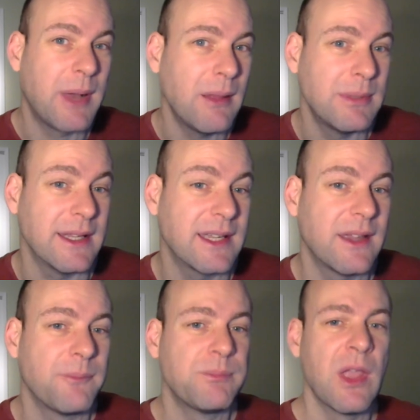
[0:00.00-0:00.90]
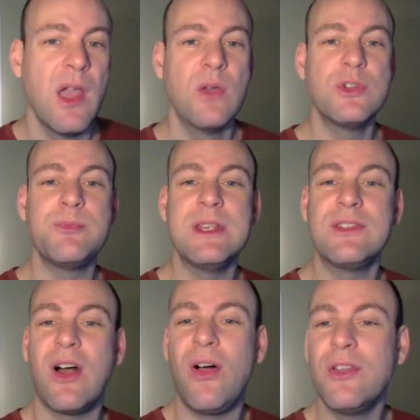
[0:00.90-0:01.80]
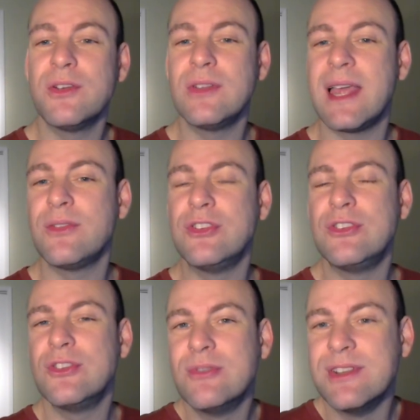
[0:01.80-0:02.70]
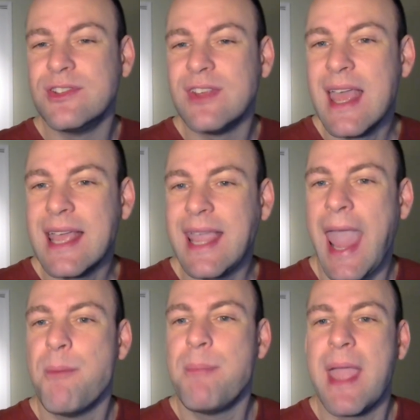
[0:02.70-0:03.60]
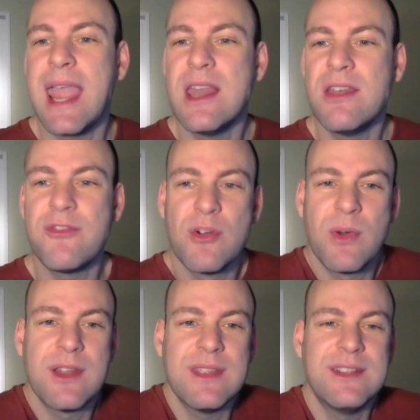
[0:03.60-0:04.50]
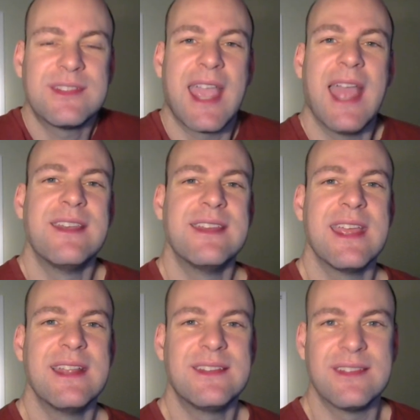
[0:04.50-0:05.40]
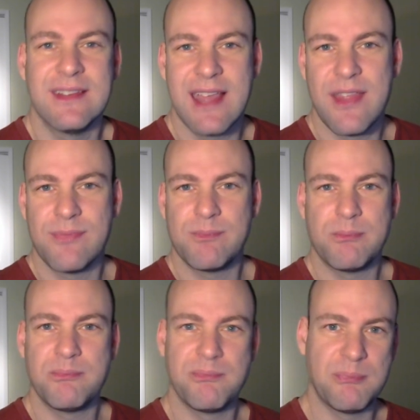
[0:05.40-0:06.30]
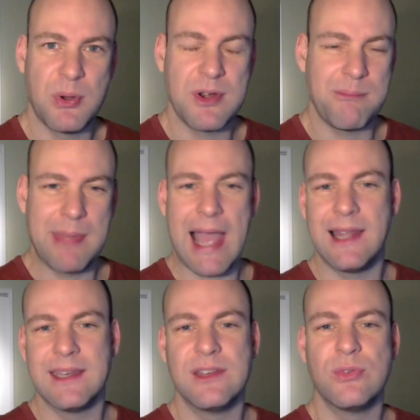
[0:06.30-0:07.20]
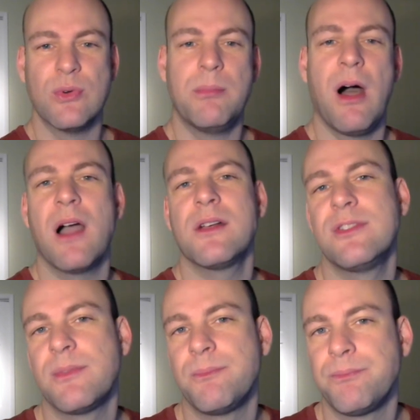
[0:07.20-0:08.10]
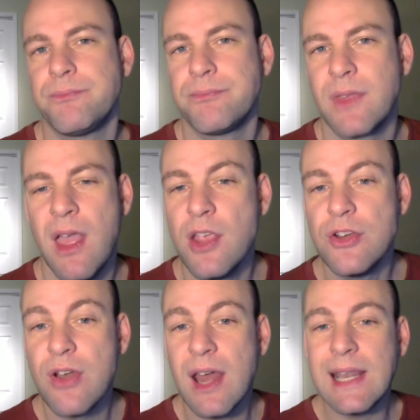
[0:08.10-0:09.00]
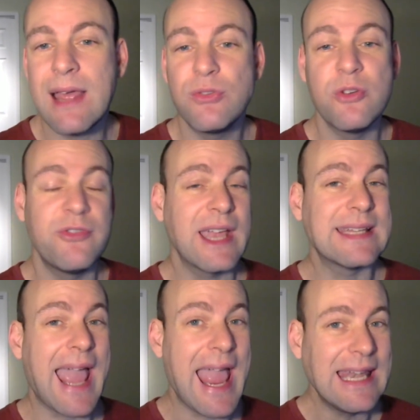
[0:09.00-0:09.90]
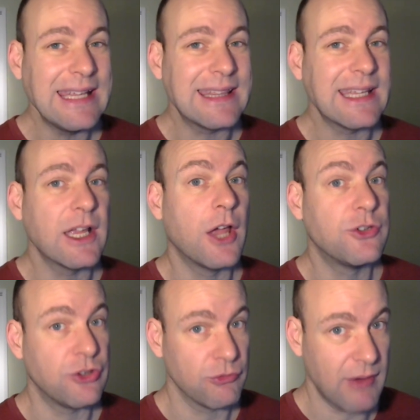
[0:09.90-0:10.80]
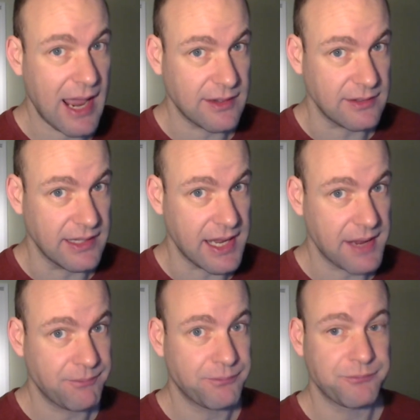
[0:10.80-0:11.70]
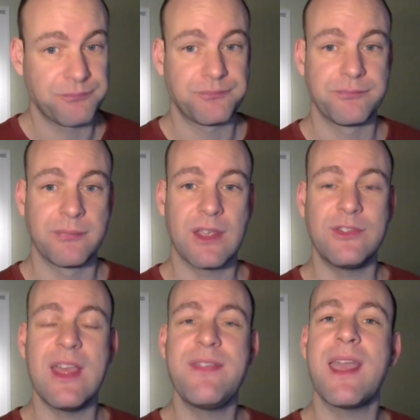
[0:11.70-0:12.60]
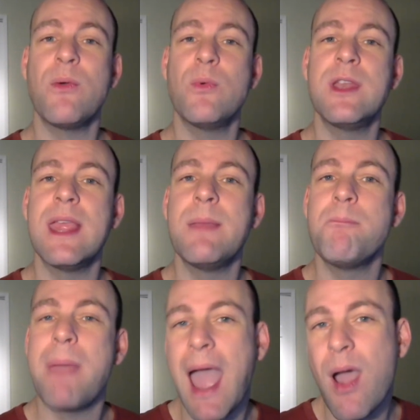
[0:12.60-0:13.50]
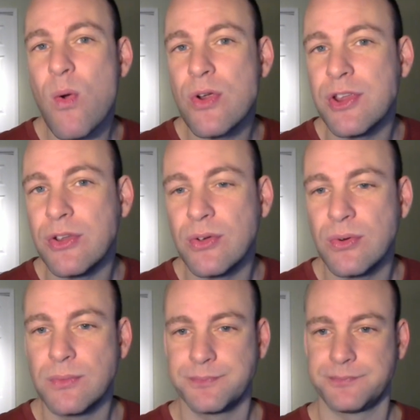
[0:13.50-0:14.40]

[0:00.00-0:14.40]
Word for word: public, which means all you're allowed to do is campaign for one of these candidates and then put a ballot into a box. You're not allowed to affect anything directly, because then that would empower you.